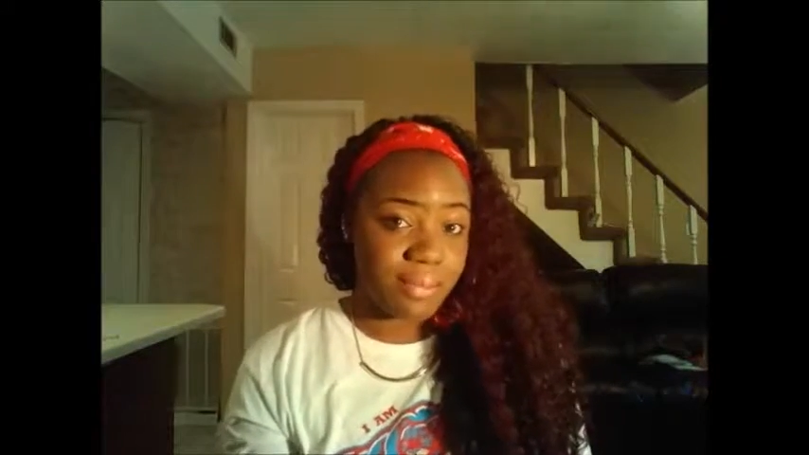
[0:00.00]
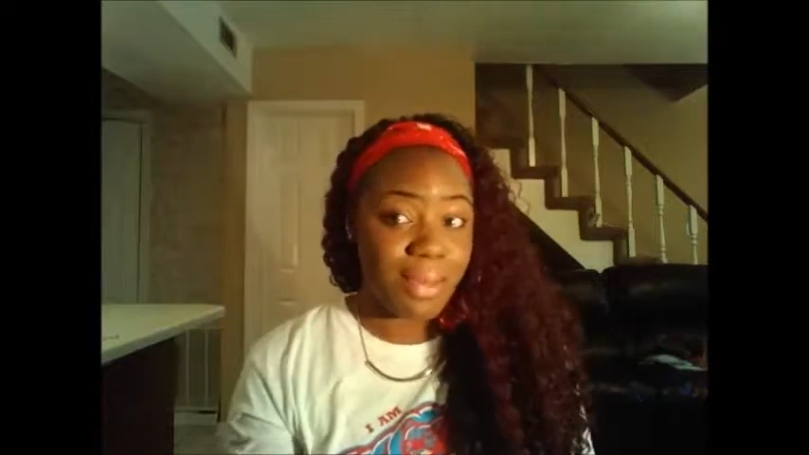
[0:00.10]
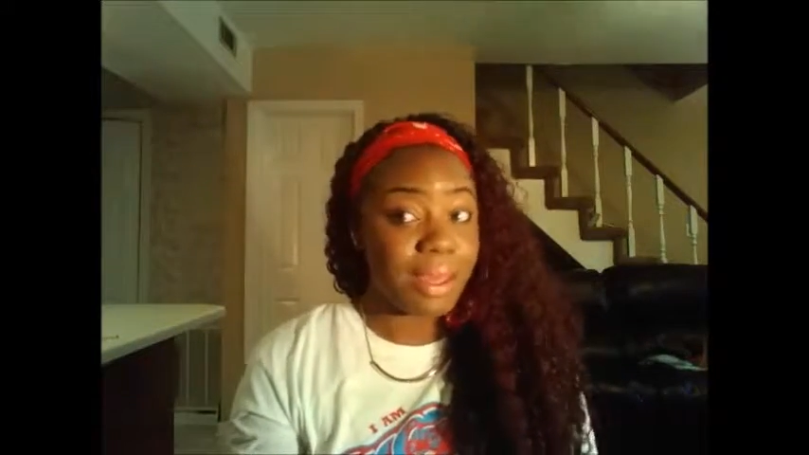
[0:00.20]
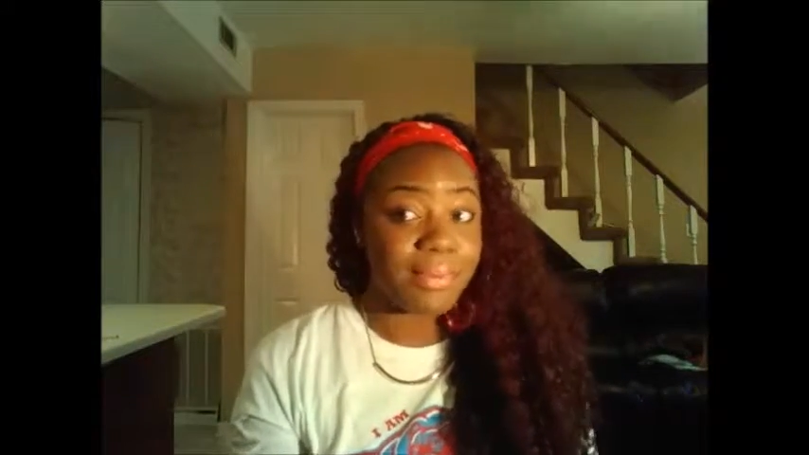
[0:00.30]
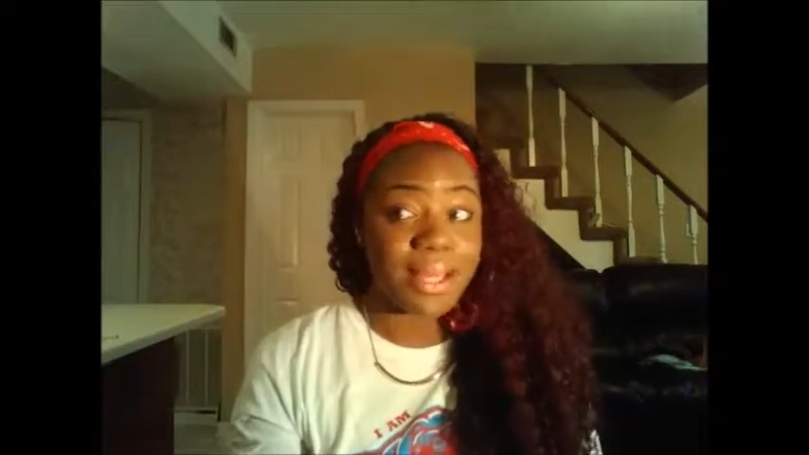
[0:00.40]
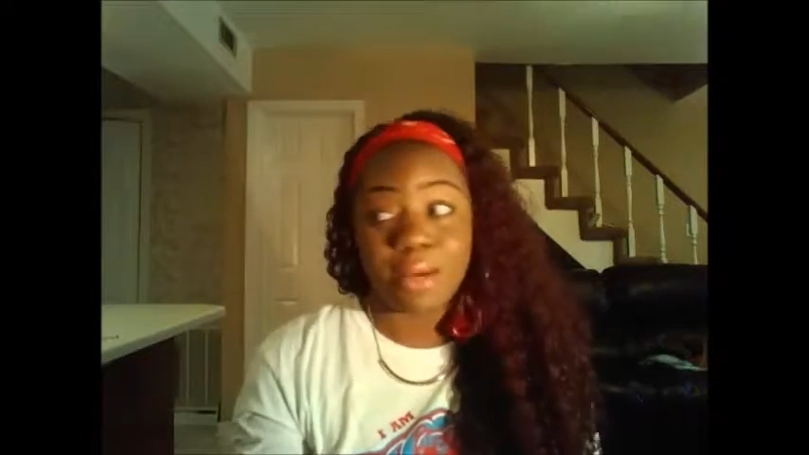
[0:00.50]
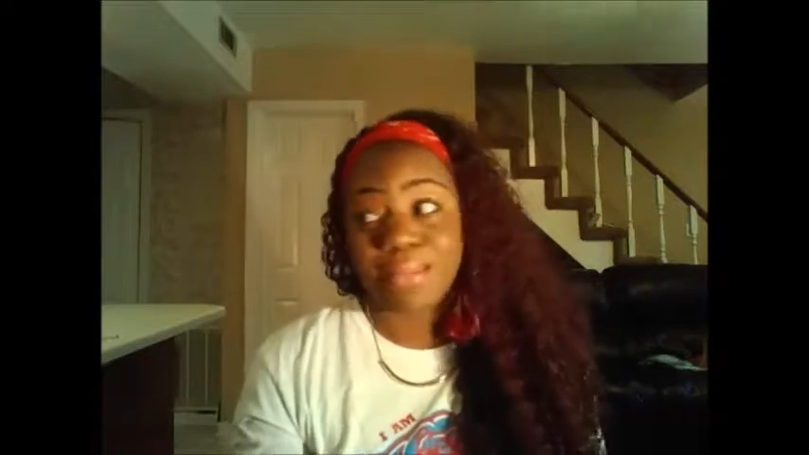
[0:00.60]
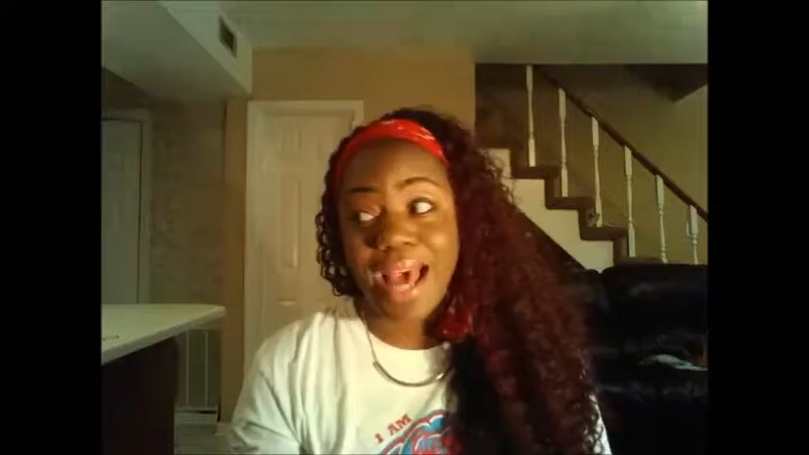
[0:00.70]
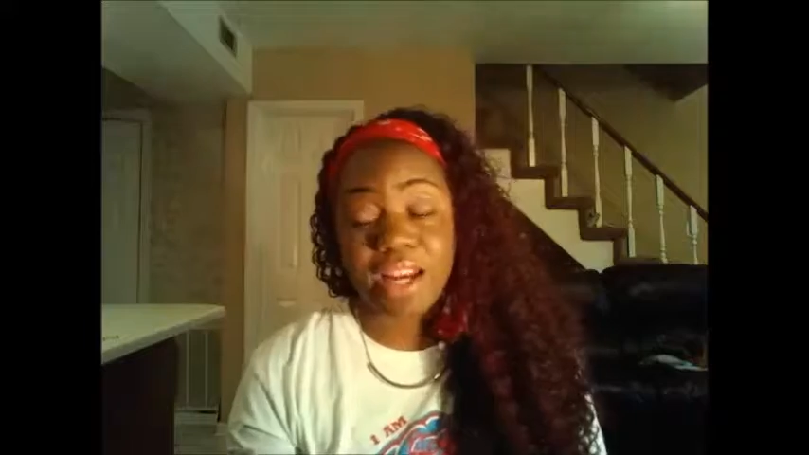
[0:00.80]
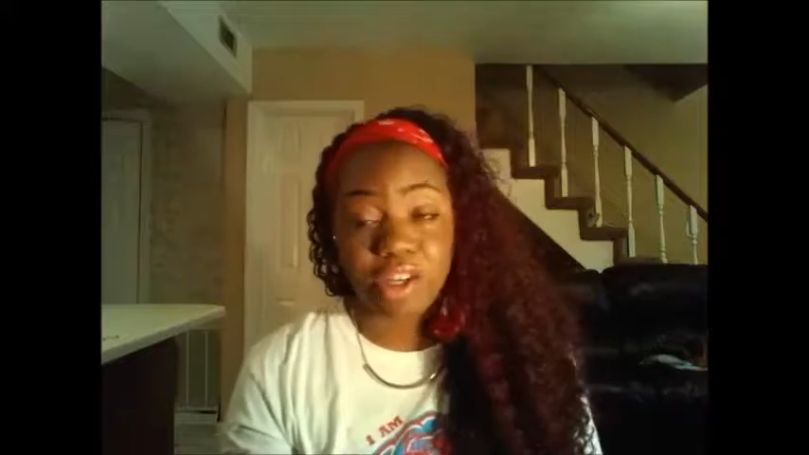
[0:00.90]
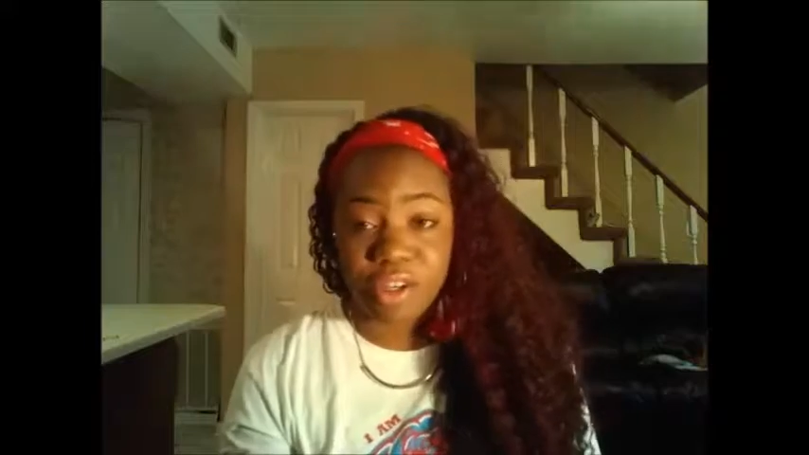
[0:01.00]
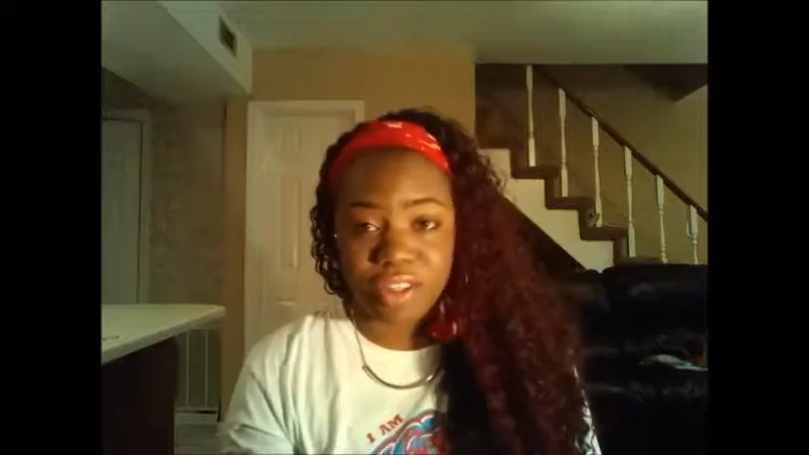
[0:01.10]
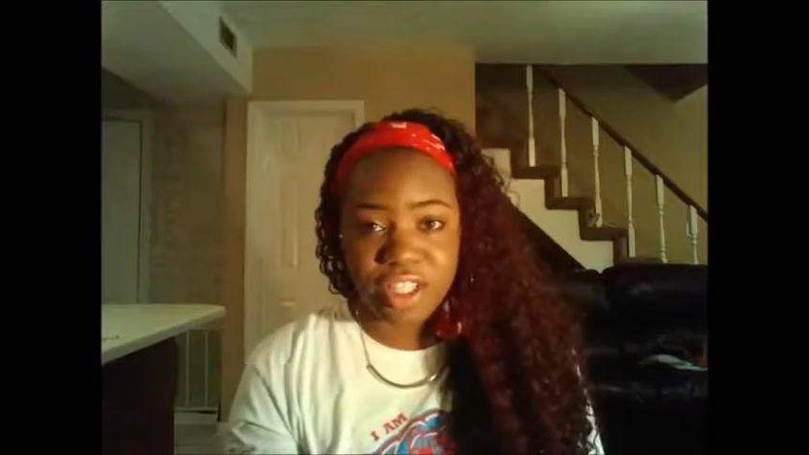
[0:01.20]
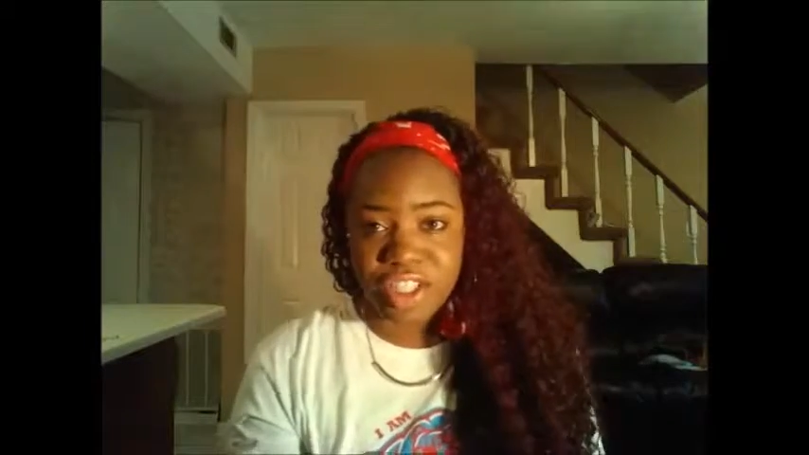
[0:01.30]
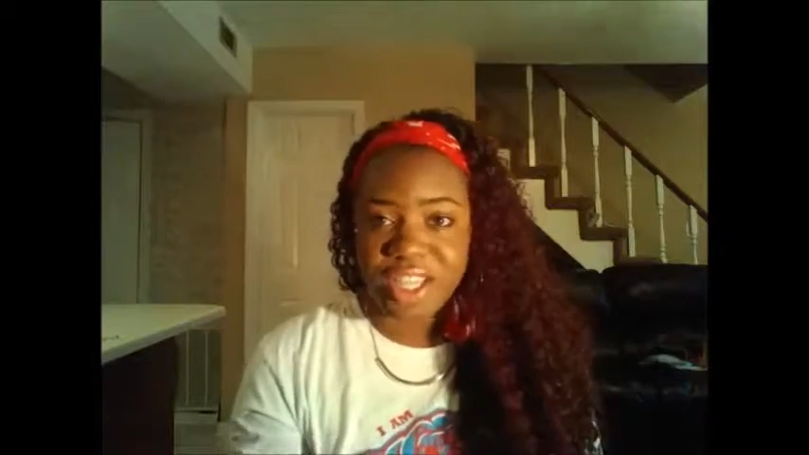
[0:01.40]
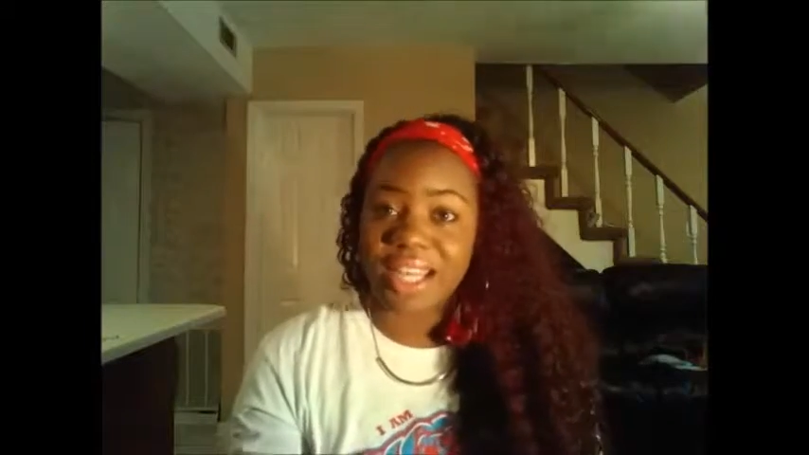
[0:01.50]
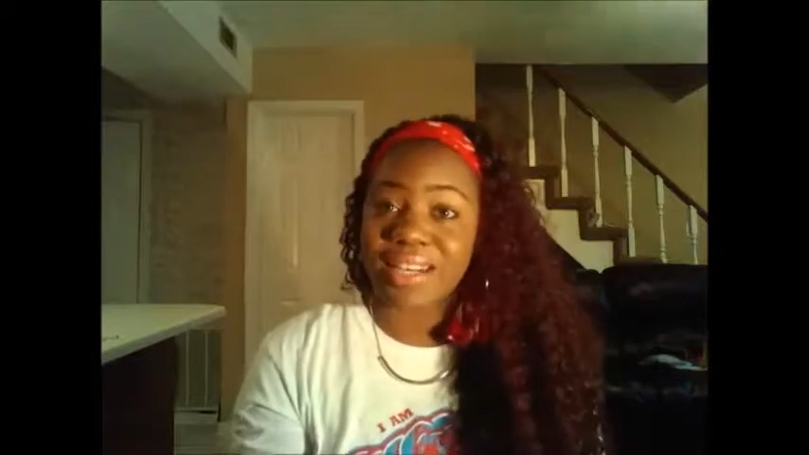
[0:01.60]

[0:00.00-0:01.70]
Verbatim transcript: Maybe I'm not a curly chick,